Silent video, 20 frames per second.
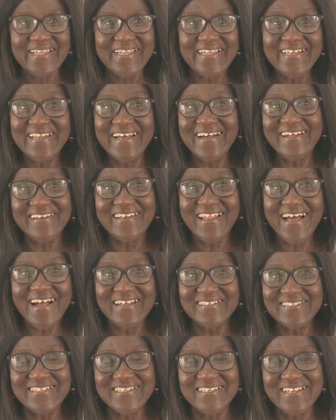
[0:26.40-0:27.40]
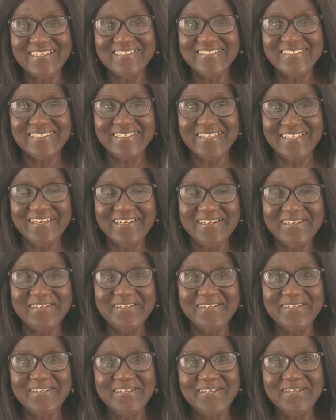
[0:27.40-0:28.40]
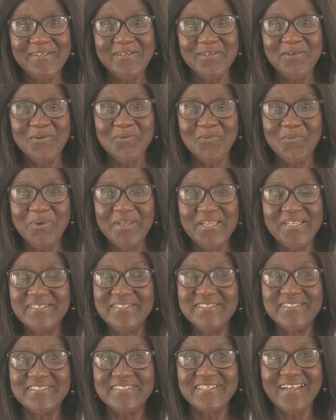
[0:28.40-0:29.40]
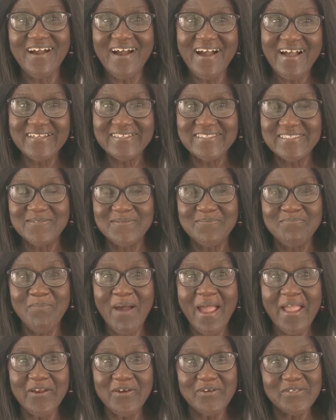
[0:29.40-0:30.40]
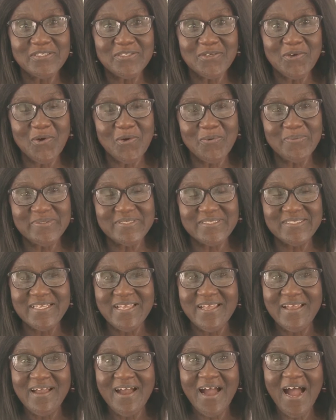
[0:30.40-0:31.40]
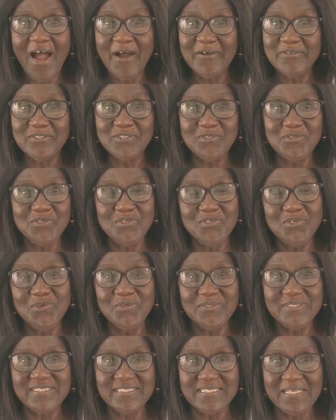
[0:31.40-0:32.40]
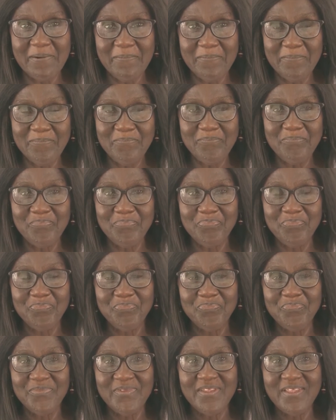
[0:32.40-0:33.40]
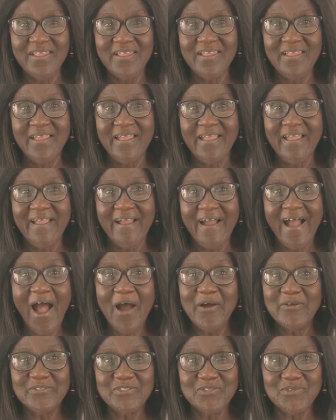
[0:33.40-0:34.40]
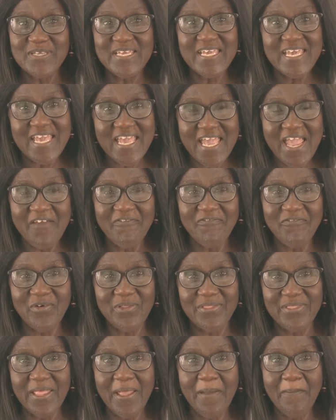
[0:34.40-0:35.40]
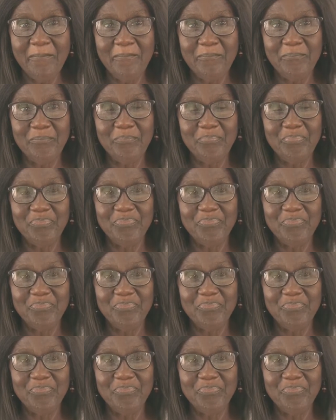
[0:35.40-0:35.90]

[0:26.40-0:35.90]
In our last lesson, we discussed microscopes, how to use them, how to care for them.